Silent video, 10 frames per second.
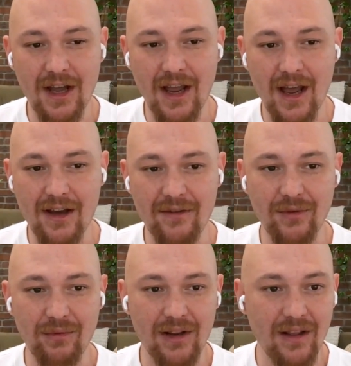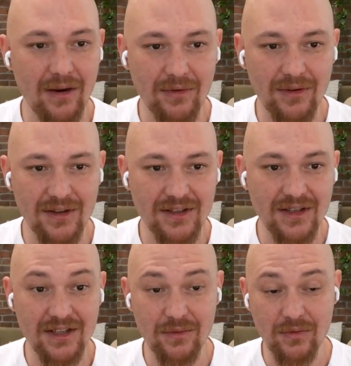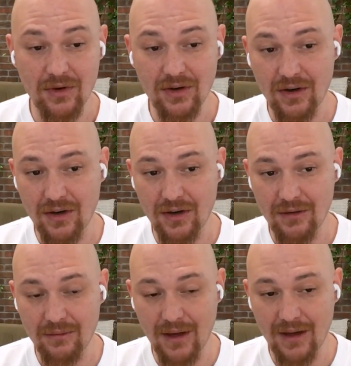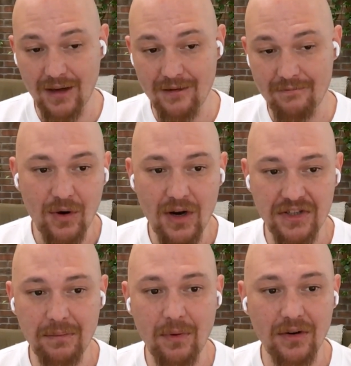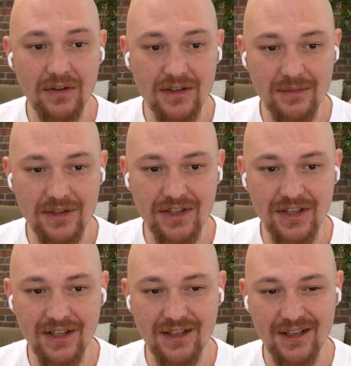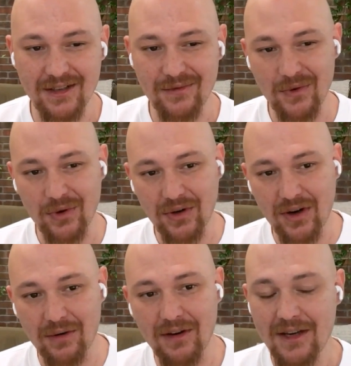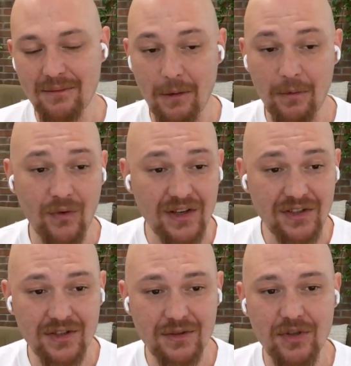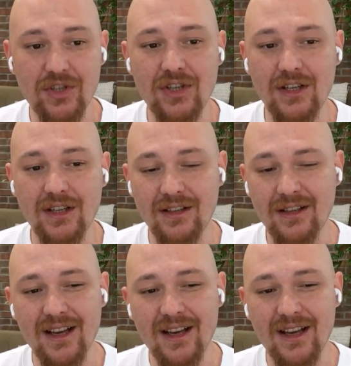I have the right libraries. It doesn't work on my project partner's machine. It doesn't work on my professor's machine.